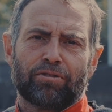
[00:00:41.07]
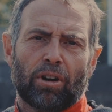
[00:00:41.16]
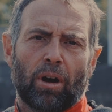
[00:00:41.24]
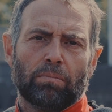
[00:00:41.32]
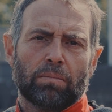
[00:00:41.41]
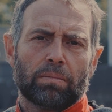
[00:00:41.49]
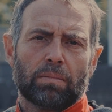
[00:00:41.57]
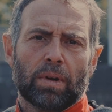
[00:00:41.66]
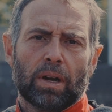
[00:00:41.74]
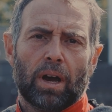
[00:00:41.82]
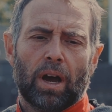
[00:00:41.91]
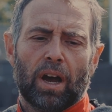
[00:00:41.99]
from
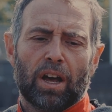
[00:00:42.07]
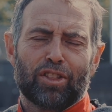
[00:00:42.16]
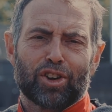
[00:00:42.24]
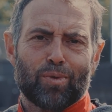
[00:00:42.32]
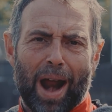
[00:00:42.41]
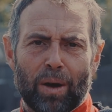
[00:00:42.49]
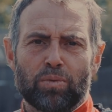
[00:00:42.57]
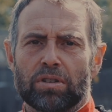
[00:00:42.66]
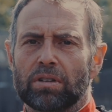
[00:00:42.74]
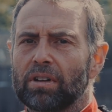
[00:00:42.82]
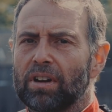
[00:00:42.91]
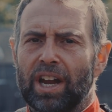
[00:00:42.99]
the ground
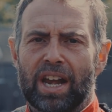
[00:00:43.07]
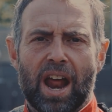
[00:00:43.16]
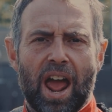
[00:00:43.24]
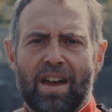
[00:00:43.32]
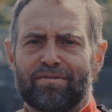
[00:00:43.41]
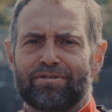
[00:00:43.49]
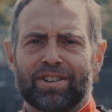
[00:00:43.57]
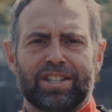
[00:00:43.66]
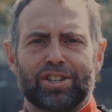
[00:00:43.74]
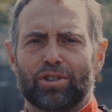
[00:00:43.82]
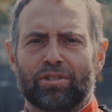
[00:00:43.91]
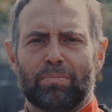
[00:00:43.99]
in every
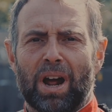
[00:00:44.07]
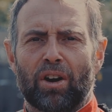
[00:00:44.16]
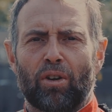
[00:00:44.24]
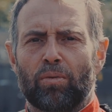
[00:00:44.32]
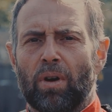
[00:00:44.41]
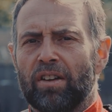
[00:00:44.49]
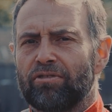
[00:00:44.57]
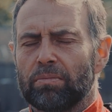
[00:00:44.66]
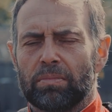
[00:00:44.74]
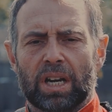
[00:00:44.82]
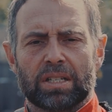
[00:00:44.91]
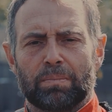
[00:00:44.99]
sort of manner of way,
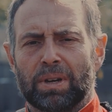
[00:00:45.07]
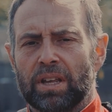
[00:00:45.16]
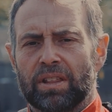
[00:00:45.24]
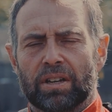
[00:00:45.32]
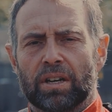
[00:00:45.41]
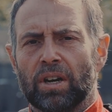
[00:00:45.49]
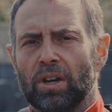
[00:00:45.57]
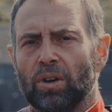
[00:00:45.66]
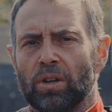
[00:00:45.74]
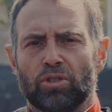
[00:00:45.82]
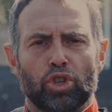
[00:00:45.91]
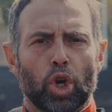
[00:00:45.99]
from Elizabethan,
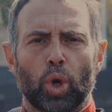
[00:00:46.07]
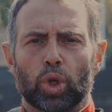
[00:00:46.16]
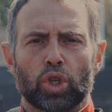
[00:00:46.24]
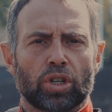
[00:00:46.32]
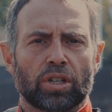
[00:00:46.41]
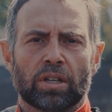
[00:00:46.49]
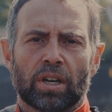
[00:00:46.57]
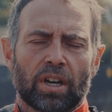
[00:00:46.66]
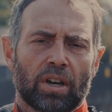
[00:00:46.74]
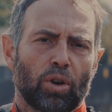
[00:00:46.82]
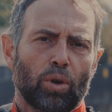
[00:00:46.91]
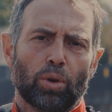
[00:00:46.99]
Georgian,
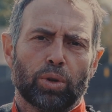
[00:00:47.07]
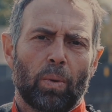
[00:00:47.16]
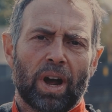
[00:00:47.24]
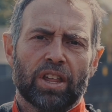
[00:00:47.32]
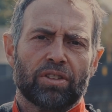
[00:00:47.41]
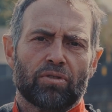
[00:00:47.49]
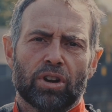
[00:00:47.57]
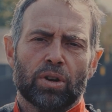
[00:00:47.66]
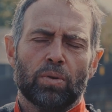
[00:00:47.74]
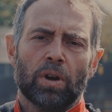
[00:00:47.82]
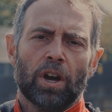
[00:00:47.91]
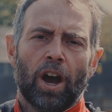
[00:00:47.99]
all the way
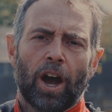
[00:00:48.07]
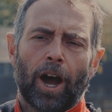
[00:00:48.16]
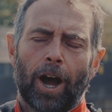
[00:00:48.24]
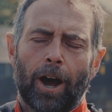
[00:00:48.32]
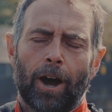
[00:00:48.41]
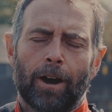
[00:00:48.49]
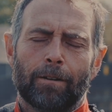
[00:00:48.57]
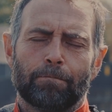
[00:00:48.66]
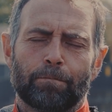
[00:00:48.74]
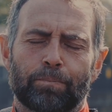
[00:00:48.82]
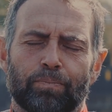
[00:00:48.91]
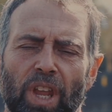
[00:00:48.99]
through,
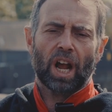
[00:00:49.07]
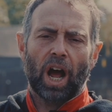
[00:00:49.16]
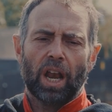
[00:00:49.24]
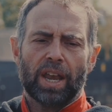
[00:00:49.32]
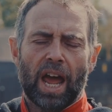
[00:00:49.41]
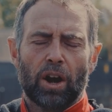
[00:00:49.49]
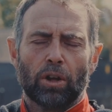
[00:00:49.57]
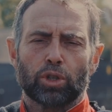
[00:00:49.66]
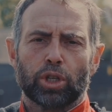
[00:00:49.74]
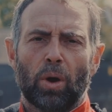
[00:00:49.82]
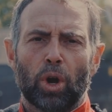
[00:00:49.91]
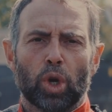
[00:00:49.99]
and then
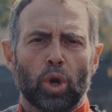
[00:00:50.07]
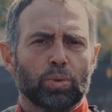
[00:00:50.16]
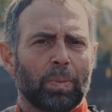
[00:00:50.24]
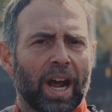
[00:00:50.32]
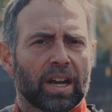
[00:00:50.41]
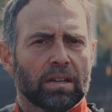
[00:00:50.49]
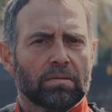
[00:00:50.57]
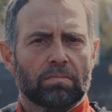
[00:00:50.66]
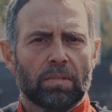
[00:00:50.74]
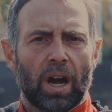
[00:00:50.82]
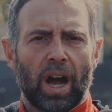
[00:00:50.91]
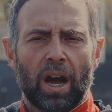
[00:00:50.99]
also on horseback.
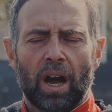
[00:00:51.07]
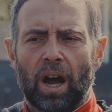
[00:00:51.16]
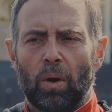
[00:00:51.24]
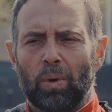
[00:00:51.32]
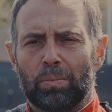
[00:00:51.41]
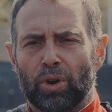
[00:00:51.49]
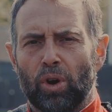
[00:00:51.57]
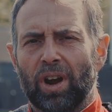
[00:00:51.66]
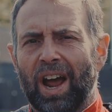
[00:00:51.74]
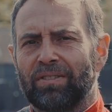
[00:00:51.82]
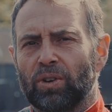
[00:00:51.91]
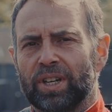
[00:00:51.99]
We brought
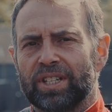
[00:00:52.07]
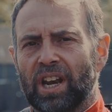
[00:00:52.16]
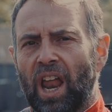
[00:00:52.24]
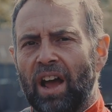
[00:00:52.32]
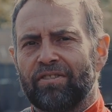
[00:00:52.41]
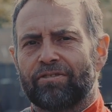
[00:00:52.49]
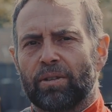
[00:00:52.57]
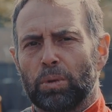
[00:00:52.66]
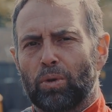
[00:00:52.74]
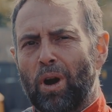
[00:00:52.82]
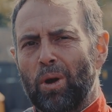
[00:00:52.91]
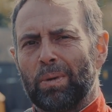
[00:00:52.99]
cavalry to life from
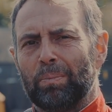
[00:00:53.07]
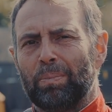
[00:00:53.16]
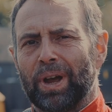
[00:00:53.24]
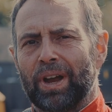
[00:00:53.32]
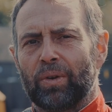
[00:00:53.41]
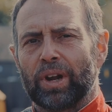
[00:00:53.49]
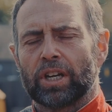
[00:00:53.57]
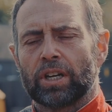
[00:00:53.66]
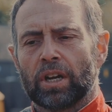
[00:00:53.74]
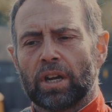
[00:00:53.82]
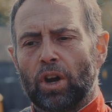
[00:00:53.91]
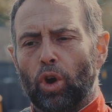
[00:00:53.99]
the Roman period
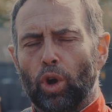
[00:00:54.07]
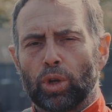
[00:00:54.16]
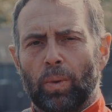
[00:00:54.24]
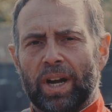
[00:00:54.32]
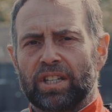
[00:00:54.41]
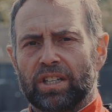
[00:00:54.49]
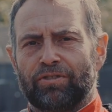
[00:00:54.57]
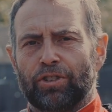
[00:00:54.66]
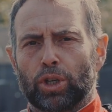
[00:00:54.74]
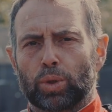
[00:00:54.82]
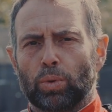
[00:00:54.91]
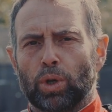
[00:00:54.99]
all the way to the
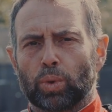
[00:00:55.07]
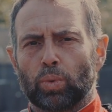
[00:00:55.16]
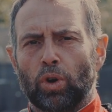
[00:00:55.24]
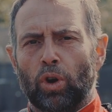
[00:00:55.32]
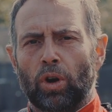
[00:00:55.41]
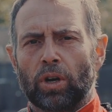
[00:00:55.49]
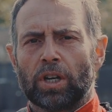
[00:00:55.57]
First World War.